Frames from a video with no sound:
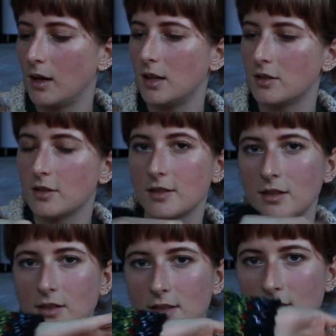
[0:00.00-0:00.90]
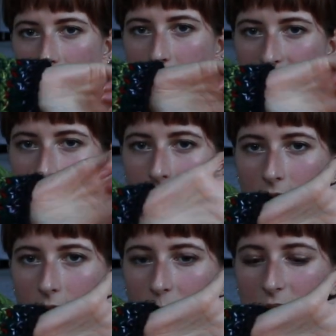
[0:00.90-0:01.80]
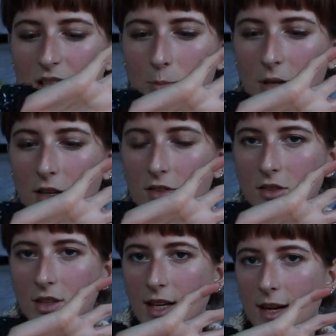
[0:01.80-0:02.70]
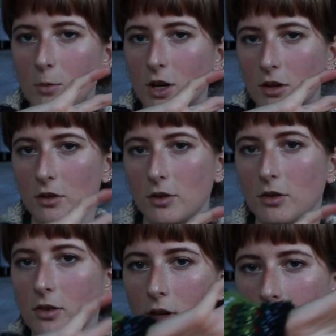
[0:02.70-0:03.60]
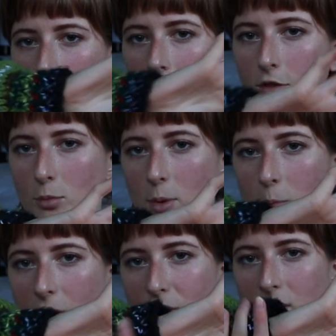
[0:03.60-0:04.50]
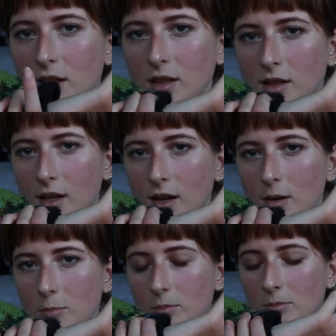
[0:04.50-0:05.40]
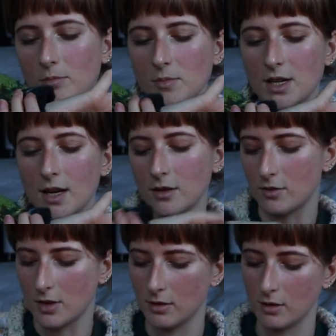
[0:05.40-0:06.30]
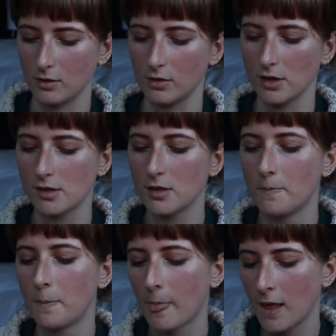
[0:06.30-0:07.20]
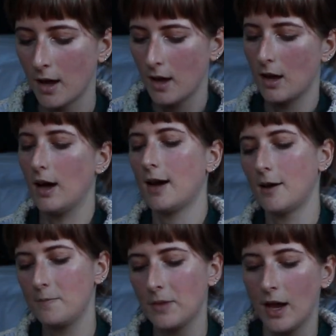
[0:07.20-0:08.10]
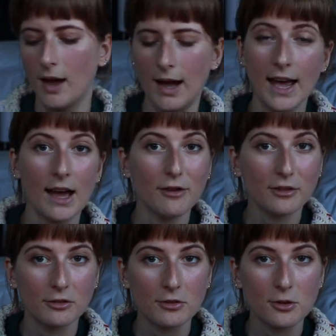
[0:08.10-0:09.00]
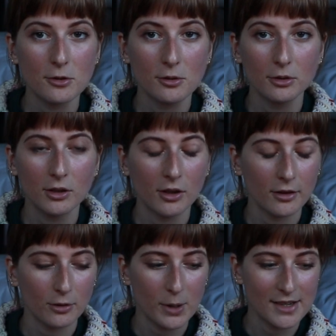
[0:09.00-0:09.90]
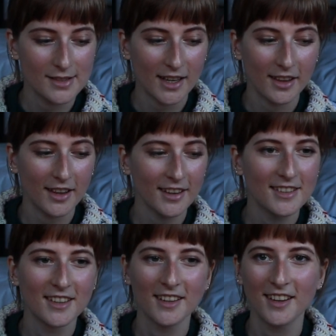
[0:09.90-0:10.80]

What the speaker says: it just comes in a little bit, but it's not like one of those that are like super puffy and then they come tight around the wrist. I have a few sweaters like that,